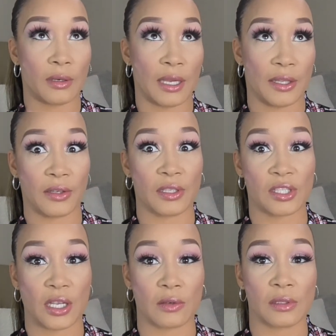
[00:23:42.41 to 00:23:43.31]
not any other
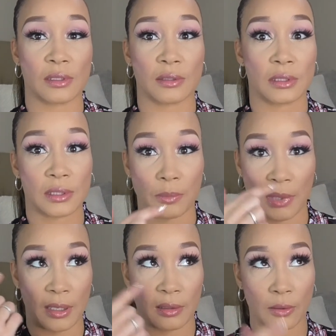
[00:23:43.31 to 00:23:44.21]
shadows, to
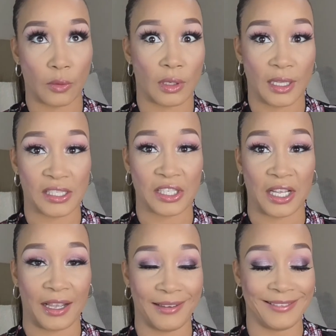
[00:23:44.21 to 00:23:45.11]
my lower lash
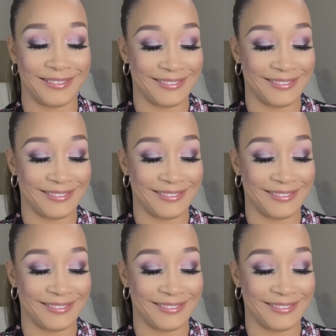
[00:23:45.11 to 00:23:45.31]
line.